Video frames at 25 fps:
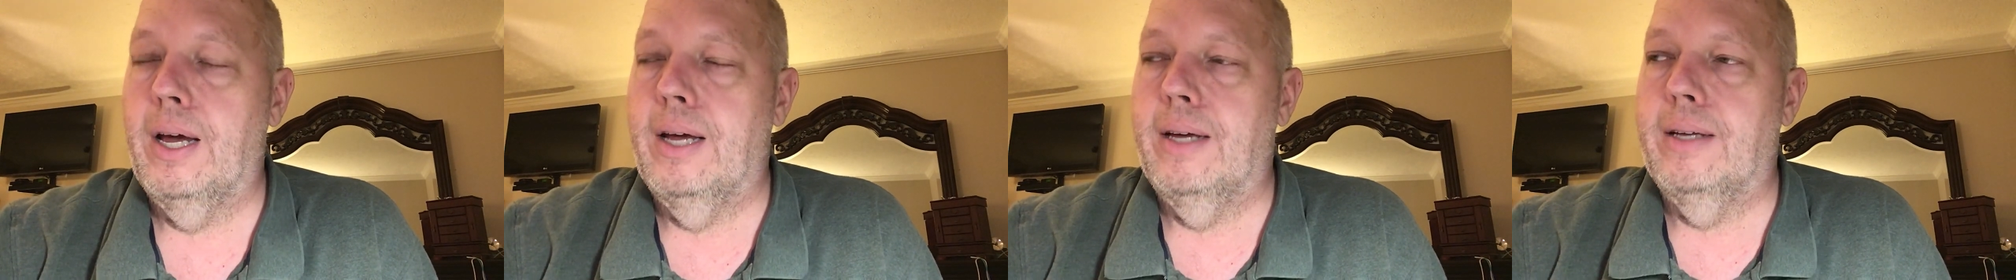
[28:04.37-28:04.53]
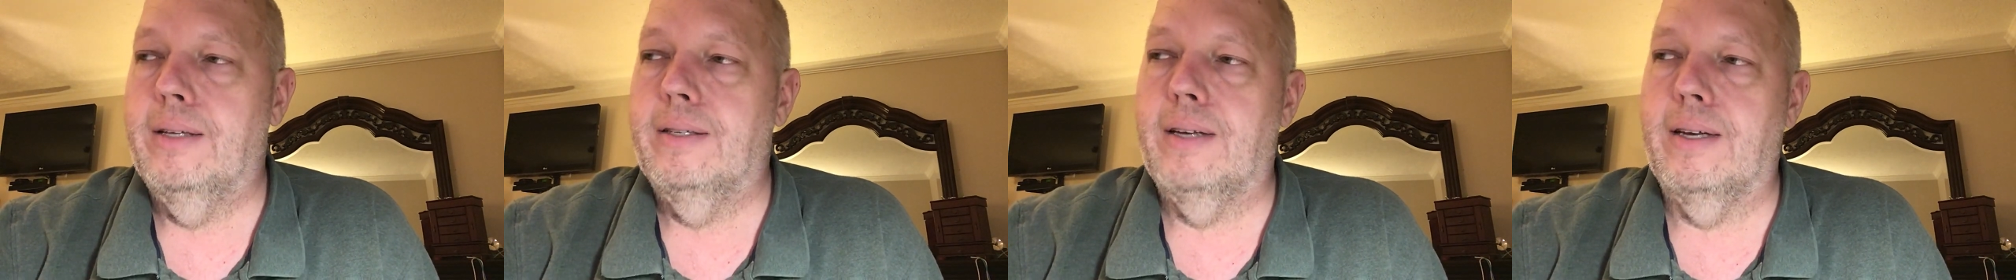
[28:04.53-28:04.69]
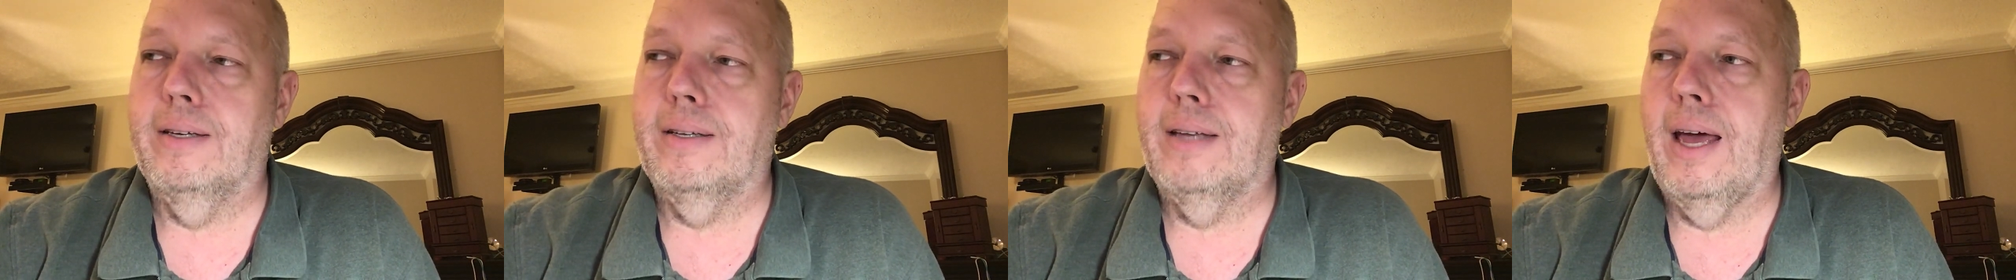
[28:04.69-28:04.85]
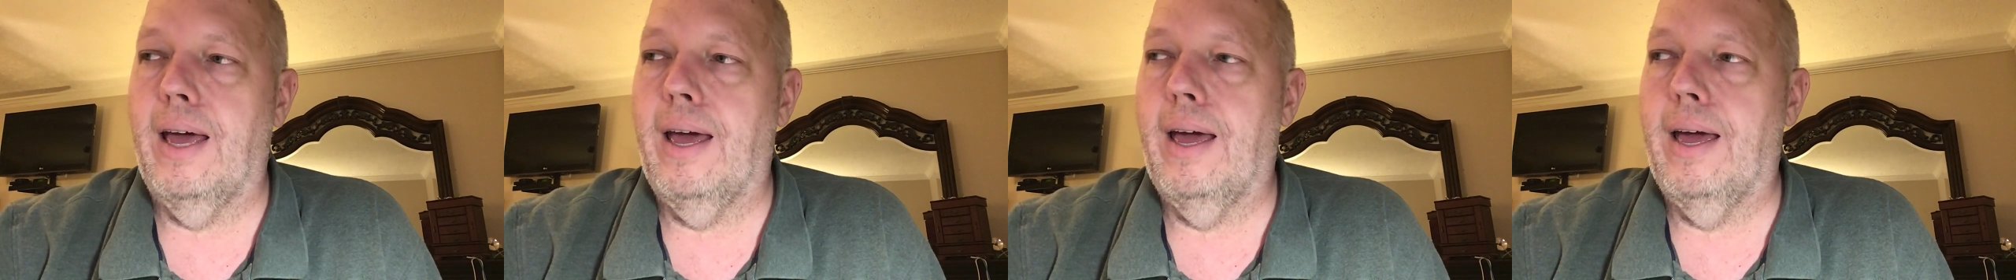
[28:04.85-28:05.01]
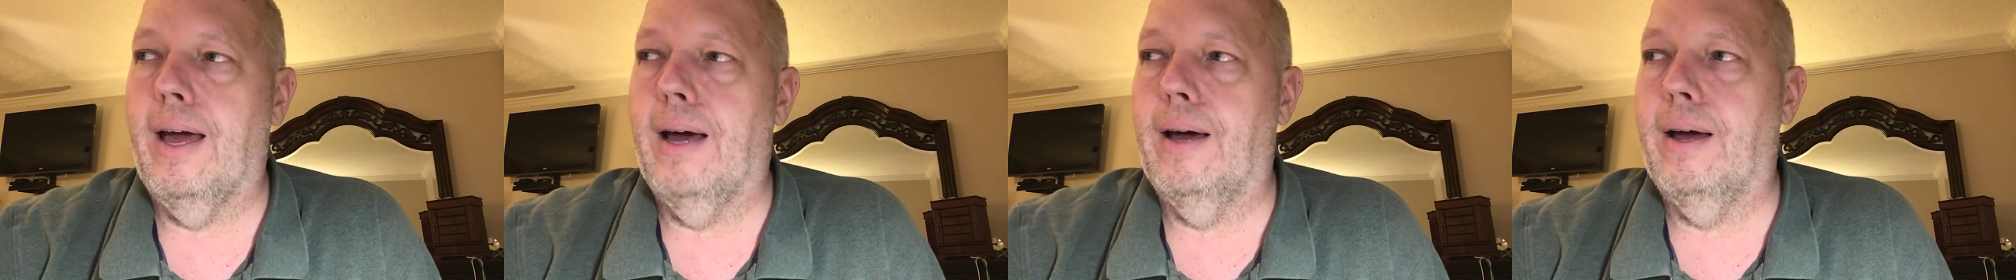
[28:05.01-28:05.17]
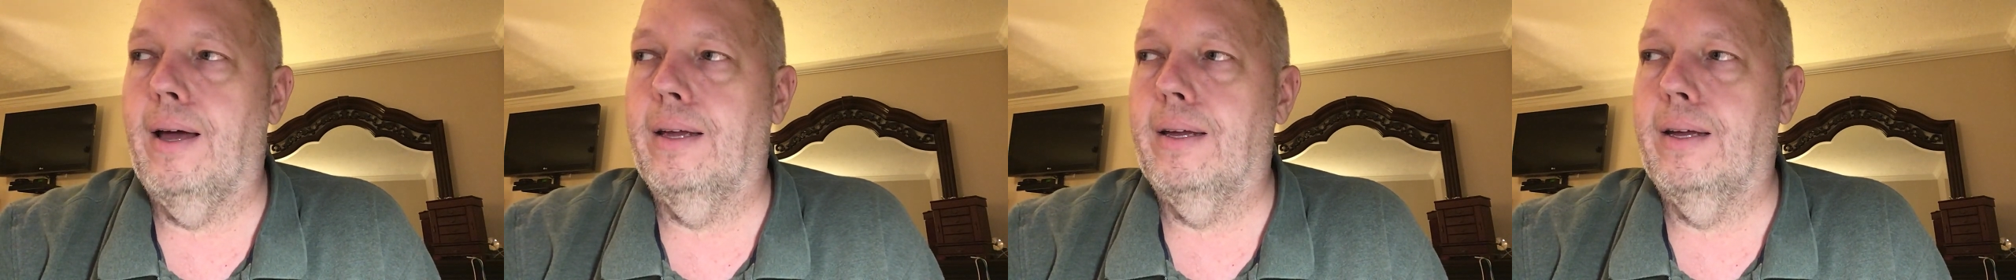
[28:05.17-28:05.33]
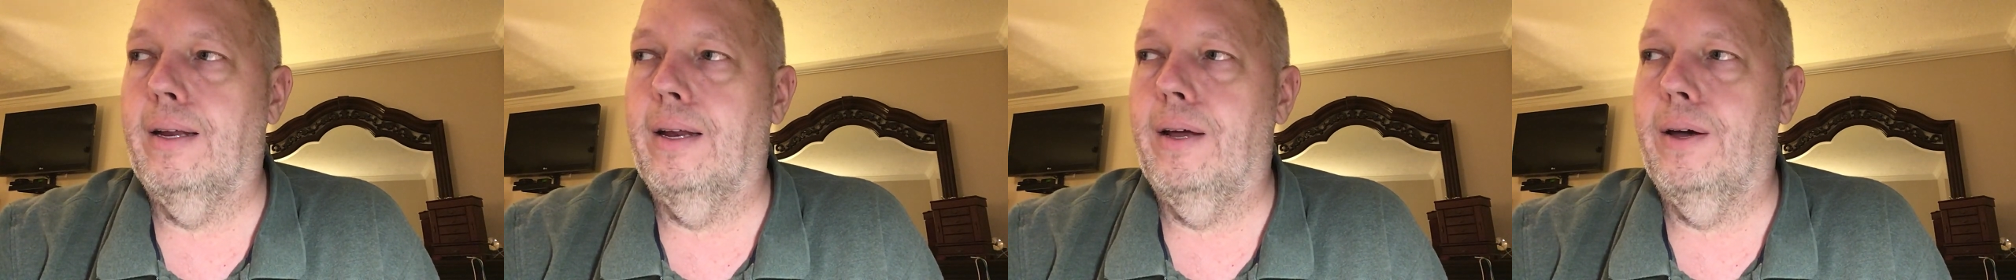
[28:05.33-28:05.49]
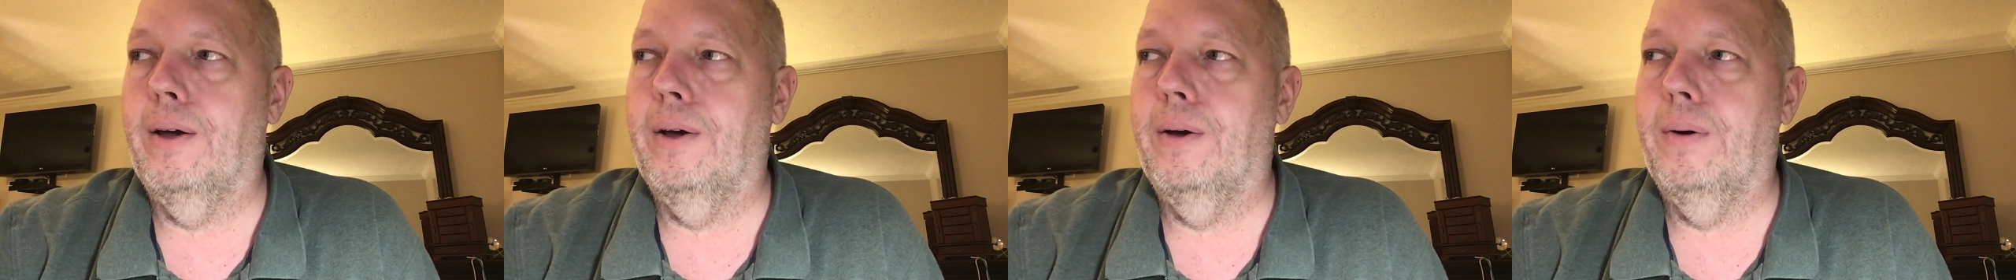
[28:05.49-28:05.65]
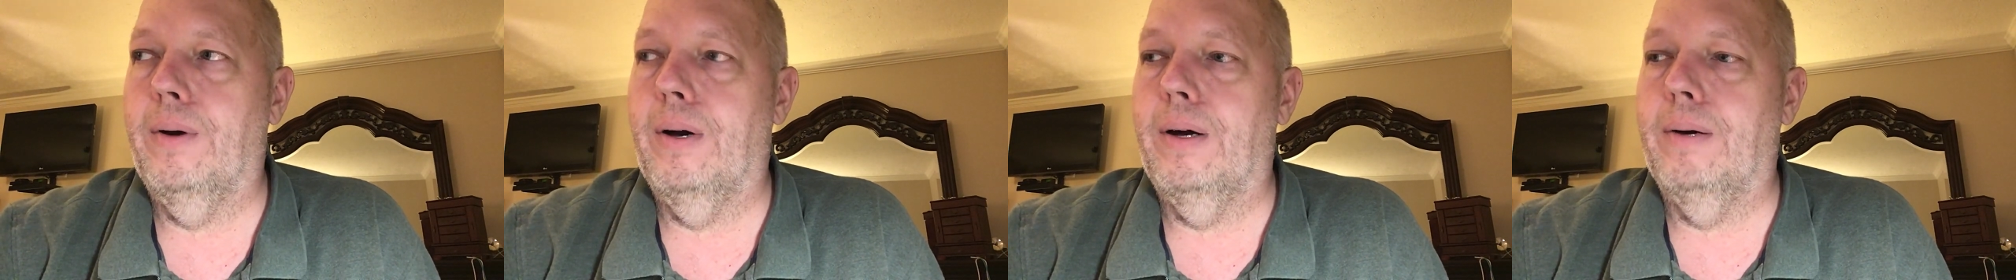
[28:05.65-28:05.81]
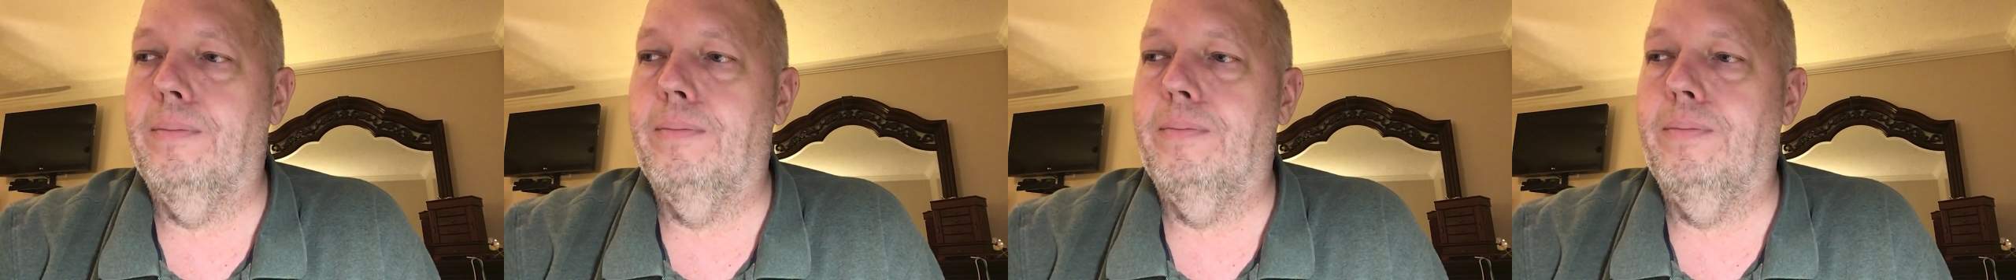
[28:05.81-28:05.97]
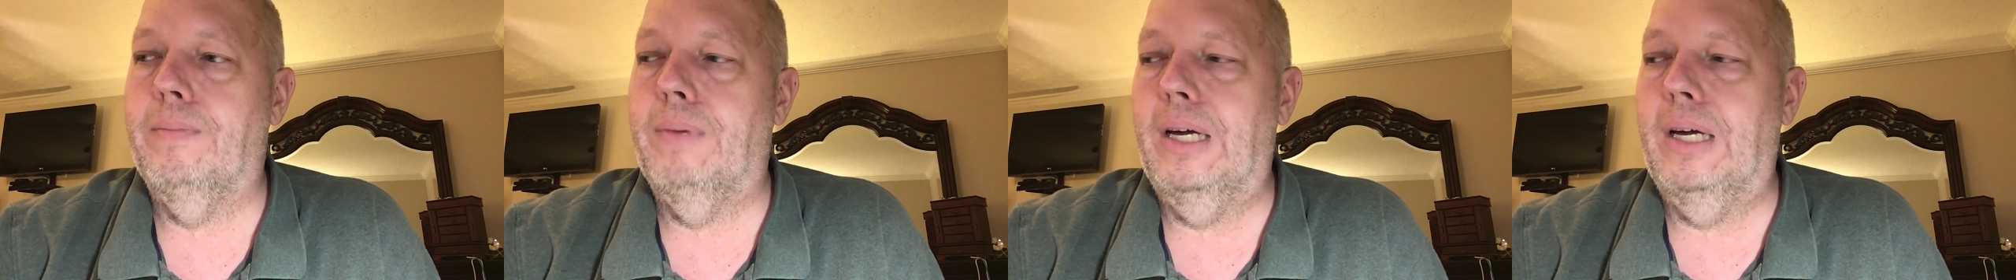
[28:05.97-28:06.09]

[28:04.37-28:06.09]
says, hey, and